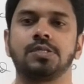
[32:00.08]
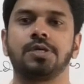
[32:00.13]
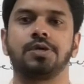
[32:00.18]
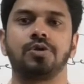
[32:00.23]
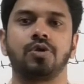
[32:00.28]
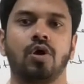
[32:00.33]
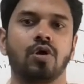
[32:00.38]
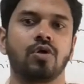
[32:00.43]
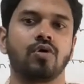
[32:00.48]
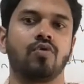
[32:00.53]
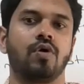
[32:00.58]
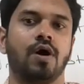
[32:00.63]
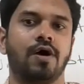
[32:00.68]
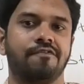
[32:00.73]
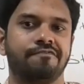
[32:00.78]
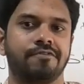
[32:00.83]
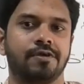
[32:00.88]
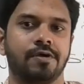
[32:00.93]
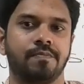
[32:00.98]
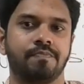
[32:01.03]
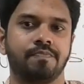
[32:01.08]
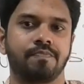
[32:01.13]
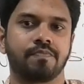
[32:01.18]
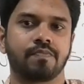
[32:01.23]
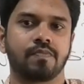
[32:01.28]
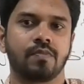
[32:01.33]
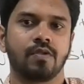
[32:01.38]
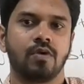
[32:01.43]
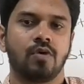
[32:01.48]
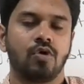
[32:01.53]
did not go after.
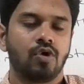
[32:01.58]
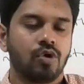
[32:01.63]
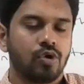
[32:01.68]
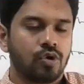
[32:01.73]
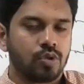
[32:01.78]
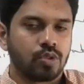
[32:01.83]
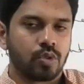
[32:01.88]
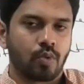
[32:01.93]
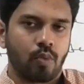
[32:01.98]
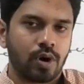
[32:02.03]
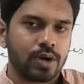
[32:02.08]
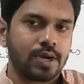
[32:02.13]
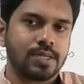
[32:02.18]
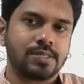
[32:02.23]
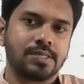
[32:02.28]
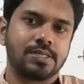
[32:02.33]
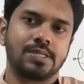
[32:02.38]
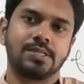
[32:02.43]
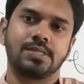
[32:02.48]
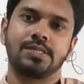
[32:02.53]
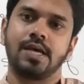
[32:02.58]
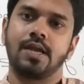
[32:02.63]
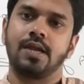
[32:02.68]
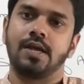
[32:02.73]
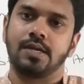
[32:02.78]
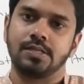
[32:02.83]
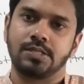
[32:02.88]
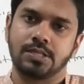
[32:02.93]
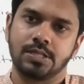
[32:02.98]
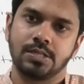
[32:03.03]
So what does this tell
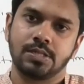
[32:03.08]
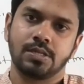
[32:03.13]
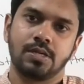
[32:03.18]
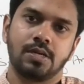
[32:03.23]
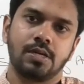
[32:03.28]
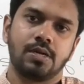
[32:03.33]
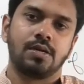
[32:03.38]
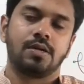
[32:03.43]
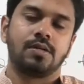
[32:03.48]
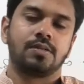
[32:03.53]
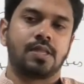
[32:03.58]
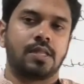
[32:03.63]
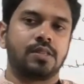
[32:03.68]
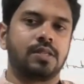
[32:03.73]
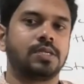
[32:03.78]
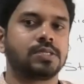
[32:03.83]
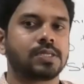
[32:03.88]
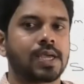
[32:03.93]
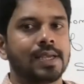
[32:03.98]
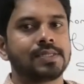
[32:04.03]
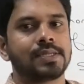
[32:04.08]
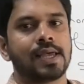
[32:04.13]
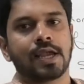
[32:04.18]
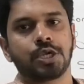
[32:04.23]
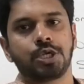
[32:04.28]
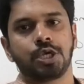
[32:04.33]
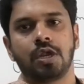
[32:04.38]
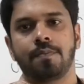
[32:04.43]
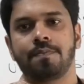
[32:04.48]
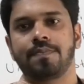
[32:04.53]
us? That these guys
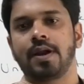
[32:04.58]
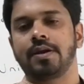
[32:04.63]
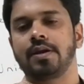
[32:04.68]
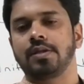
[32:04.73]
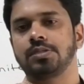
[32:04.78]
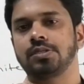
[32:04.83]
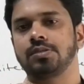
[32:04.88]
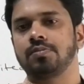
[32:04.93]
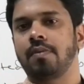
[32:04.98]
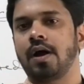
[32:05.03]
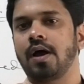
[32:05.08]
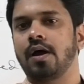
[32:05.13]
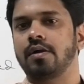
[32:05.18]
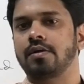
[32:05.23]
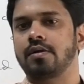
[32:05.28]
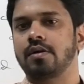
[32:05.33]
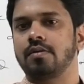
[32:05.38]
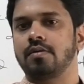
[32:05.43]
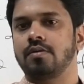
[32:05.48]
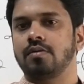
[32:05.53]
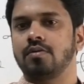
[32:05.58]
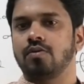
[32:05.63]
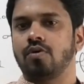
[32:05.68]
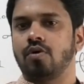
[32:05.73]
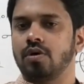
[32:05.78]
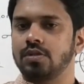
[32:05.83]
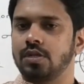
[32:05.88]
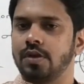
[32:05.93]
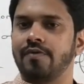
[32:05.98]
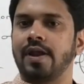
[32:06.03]
actually played it smart,
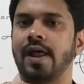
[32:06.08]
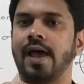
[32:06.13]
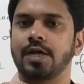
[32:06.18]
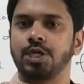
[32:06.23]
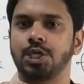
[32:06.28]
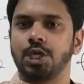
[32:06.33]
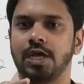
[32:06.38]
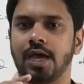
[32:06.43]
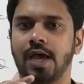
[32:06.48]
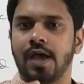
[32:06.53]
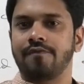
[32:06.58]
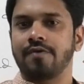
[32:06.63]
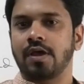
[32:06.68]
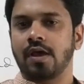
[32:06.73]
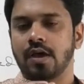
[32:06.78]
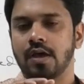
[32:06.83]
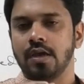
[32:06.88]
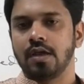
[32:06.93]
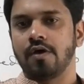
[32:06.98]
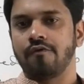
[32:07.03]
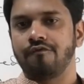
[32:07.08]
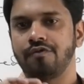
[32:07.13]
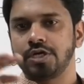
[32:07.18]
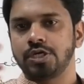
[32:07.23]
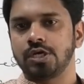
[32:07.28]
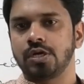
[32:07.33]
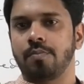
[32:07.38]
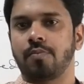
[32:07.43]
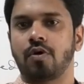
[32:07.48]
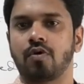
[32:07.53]
or they were actually having a clear
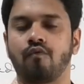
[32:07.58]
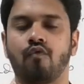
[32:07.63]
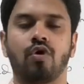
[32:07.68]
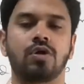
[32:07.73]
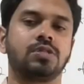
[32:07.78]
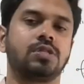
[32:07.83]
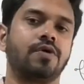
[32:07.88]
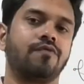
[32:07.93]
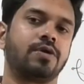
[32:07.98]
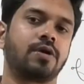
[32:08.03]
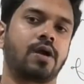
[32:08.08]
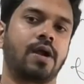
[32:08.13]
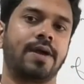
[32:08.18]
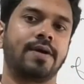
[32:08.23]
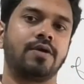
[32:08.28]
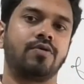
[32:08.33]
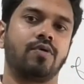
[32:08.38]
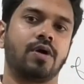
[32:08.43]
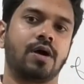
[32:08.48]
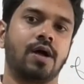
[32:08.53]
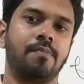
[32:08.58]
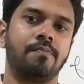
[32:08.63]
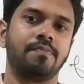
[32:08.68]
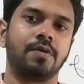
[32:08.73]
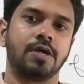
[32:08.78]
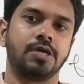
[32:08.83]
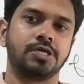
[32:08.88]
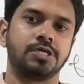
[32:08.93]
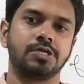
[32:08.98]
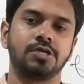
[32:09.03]
vision about what they were trying to
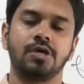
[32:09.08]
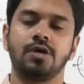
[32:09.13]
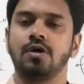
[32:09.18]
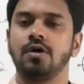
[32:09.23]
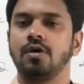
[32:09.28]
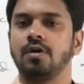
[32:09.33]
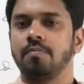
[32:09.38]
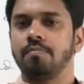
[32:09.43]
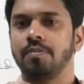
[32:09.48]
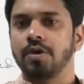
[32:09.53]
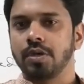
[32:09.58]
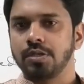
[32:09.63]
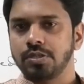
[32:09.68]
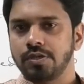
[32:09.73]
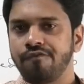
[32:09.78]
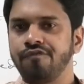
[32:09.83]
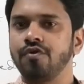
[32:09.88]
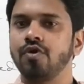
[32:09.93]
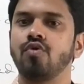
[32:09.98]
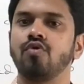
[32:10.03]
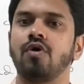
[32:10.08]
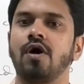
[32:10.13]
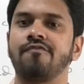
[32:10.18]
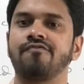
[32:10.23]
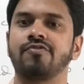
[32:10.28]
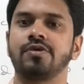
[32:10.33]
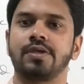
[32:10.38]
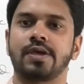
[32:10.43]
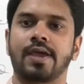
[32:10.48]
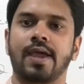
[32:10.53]
accomplish. Because if you go
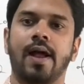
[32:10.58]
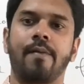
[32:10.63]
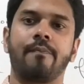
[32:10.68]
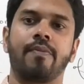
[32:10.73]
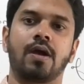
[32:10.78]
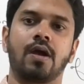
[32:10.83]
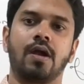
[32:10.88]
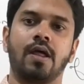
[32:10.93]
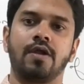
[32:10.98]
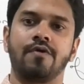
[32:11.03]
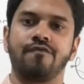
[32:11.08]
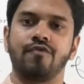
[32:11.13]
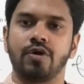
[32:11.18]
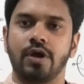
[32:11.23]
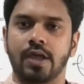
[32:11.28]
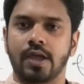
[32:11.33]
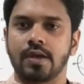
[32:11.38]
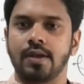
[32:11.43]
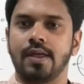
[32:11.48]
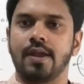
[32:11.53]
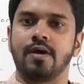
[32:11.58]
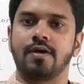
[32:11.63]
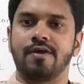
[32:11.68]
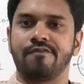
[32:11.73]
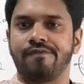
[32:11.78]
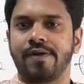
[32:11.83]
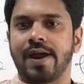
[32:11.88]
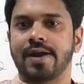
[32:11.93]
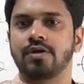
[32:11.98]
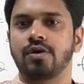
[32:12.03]
after the capital and if you declare a de
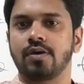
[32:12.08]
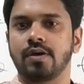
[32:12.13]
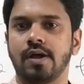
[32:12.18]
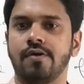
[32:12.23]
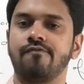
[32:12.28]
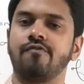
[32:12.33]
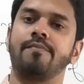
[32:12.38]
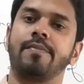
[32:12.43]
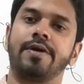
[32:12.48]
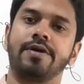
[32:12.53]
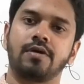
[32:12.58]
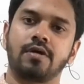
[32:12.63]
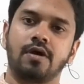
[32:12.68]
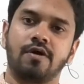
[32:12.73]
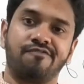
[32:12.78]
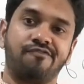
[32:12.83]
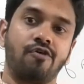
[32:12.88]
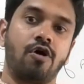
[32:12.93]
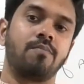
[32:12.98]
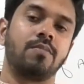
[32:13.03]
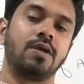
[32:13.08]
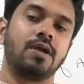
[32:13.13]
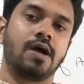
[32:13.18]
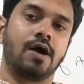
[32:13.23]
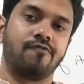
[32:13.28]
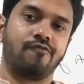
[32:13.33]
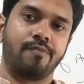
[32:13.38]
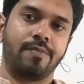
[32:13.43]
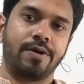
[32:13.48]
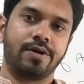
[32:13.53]
facto government, a formal
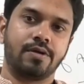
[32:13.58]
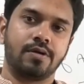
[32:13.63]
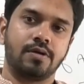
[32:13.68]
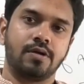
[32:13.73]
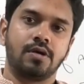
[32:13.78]
government,